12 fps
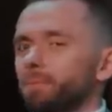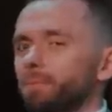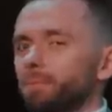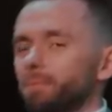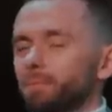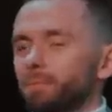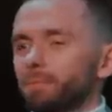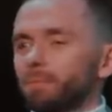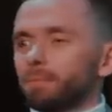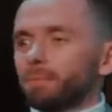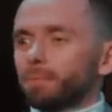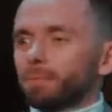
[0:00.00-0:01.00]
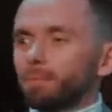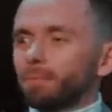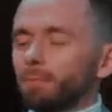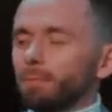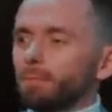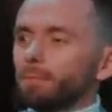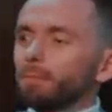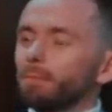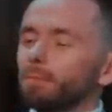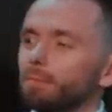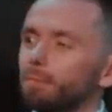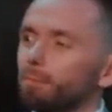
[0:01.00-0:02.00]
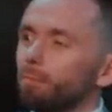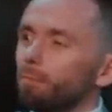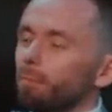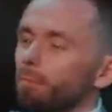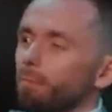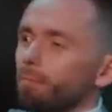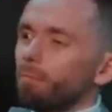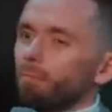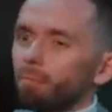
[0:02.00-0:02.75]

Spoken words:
Nothing is said.